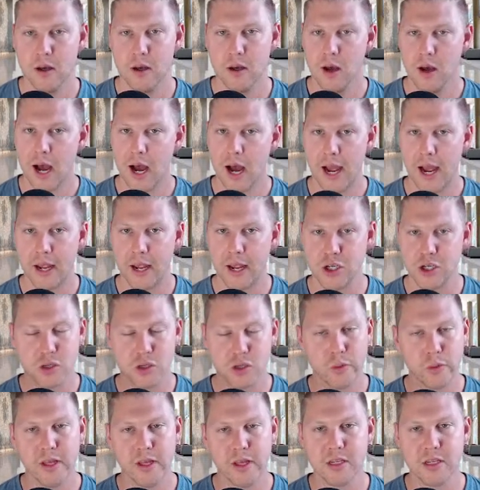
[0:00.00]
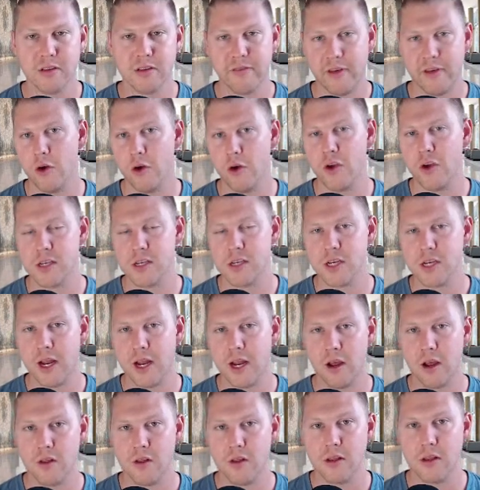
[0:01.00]
I just released a video yesterday
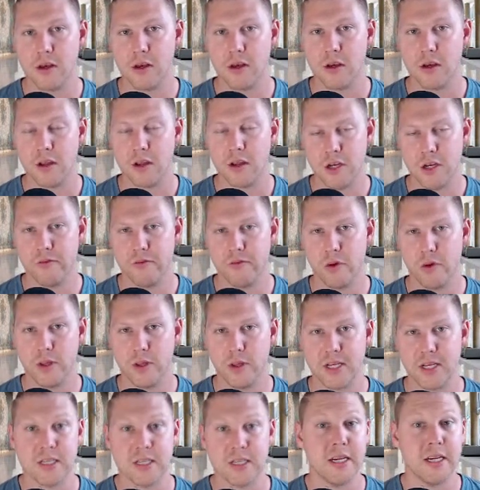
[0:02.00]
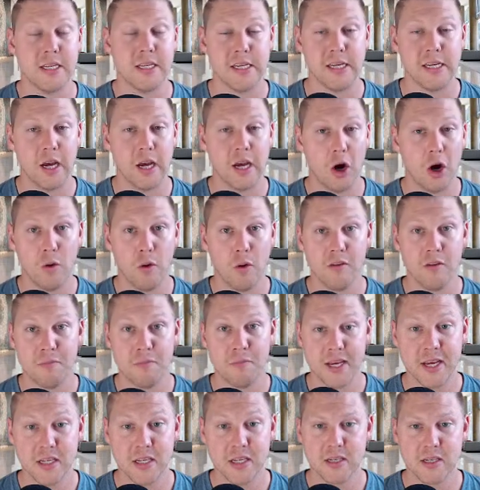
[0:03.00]
on interviewing the CTO of
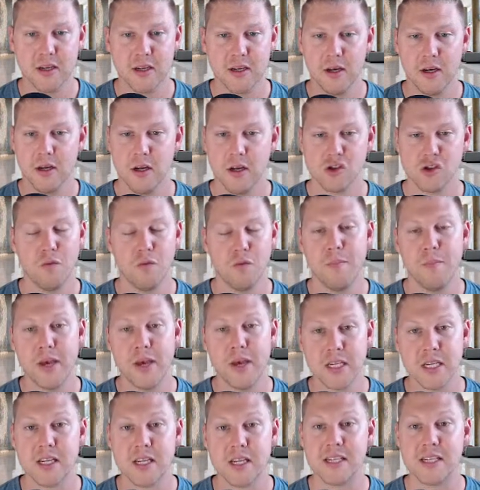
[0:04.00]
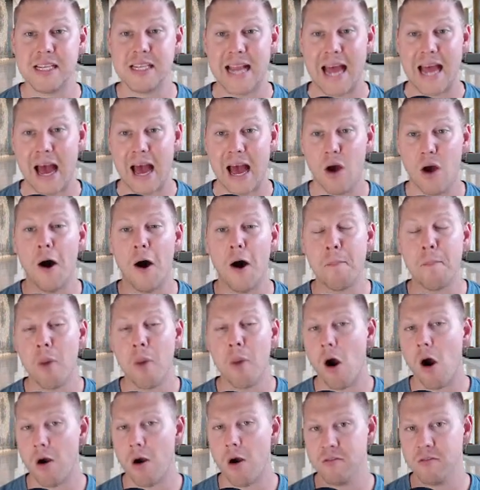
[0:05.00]
Mist. So Mist is now a
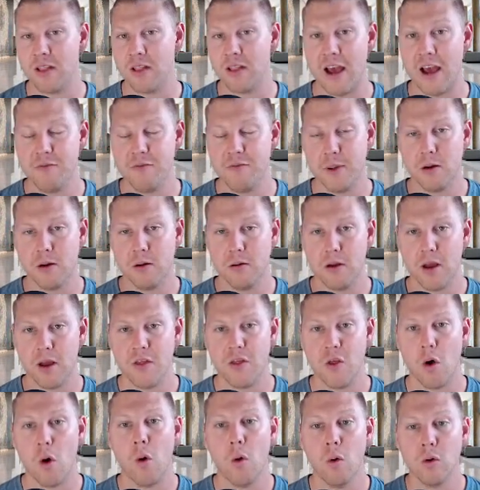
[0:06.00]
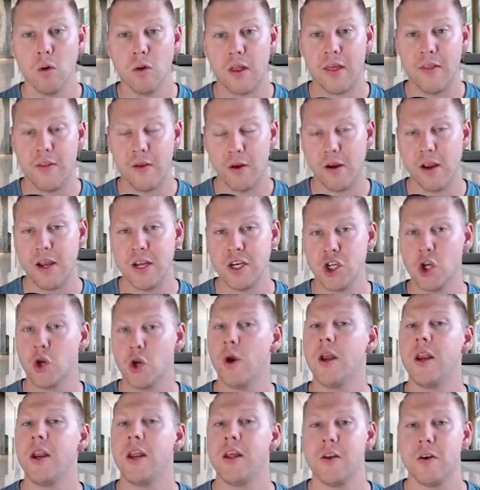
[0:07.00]
part of Livepeer, and they're
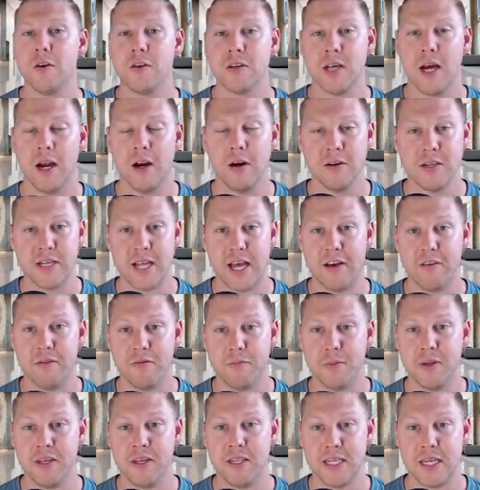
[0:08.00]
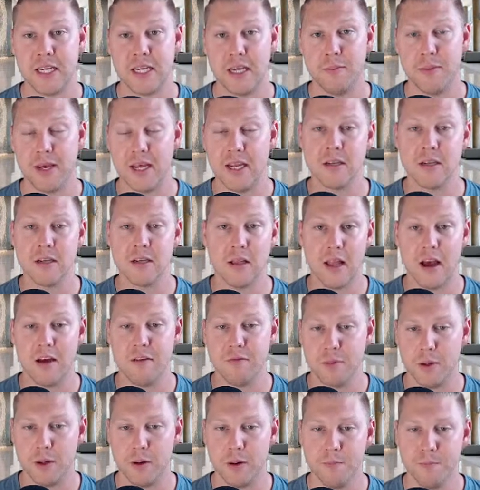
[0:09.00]
integrating their entire dev team into
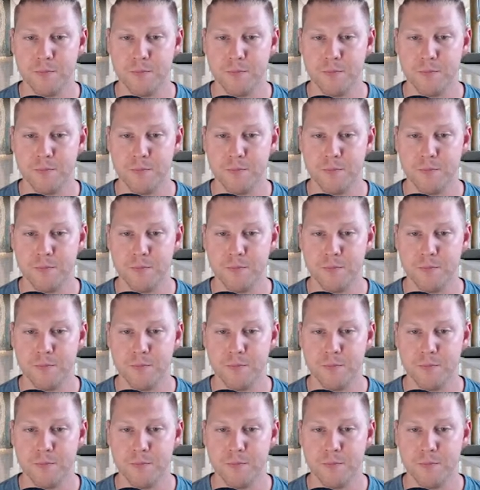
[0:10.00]
Livepeer.